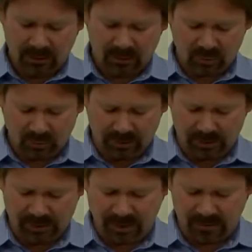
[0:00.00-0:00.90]
The tool
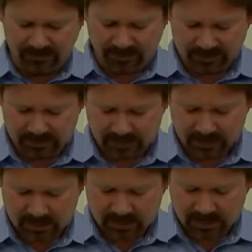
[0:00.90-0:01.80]
itself
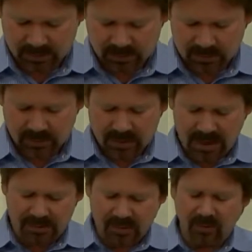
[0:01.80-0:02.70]

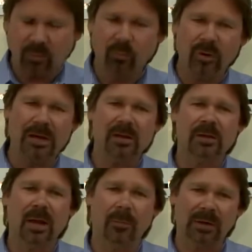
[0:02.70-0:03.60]
has 3
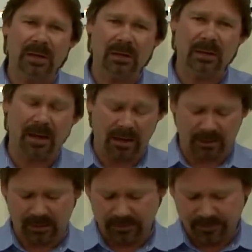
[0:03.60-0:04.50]
separate heat
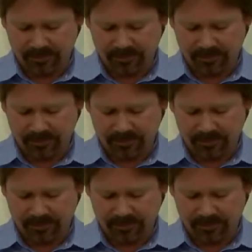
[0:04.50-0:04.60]
settings.